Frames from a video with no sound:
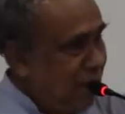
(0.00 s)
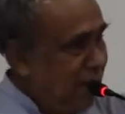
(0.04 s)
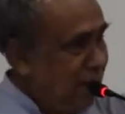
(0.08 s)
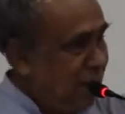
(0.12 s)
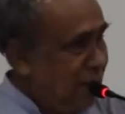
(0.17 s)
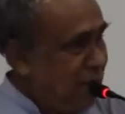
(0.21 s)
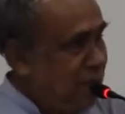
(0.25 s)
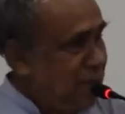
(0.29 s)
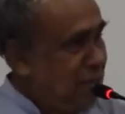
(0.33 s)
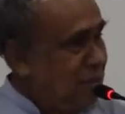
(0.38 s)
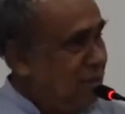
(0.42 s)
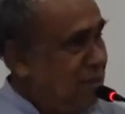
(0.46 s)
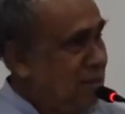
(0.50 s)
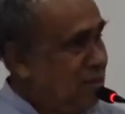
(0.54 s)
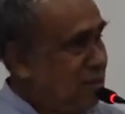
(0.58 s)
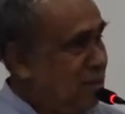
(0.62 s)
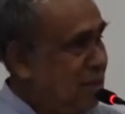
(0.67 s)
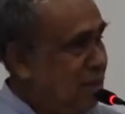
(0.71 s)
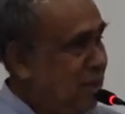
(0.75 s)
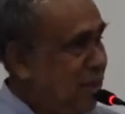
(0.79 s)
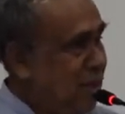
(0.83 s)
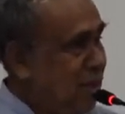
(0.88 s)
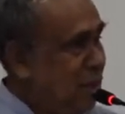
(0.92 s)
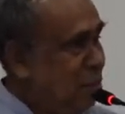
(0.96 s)
electrons
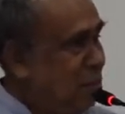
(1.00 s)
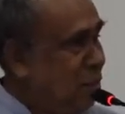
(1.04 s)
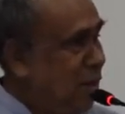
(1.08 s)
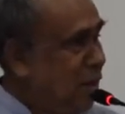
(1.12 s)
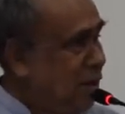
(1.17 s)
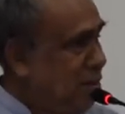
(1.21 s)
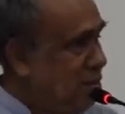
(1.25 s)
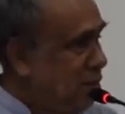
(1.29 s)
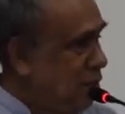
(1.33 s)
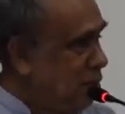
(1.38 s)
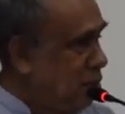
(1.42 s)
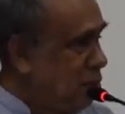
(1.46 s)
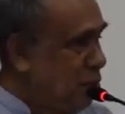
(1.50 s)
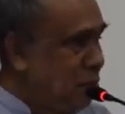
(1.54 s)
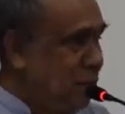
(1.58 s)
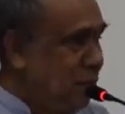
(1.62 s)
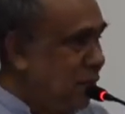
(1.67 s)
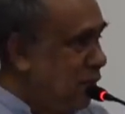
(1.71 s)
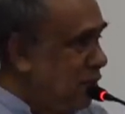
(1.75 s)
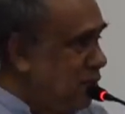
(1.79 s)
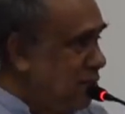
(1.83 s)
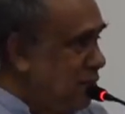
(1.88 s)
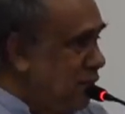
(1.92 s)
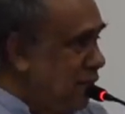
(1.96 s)
or light passing through
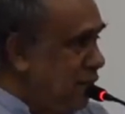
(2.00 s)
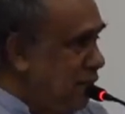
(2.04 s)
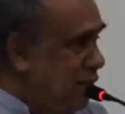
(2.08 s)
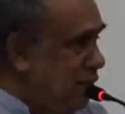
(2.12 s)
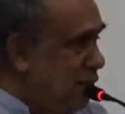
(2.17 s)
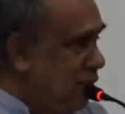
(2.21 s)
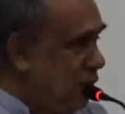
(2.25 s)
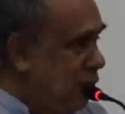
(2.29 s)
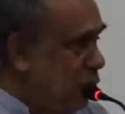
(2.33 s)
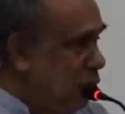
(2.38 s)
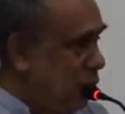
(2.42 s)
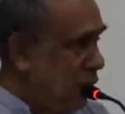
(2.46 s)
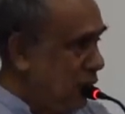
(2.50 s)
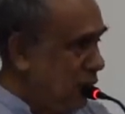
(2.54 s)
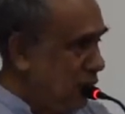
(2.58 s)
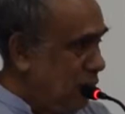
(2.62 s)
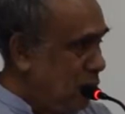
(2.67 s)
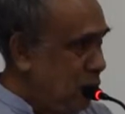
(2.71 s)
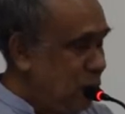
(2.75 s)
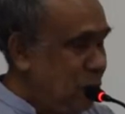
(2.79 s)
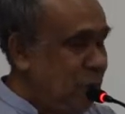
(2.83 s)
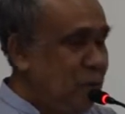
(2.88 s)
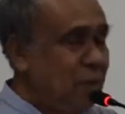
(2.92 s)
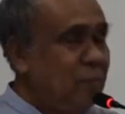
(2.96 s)
one slit, one
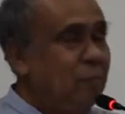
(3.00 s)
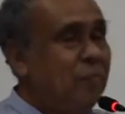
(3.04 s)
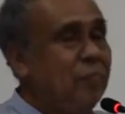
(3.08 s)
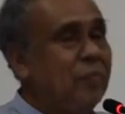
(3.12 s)
hole.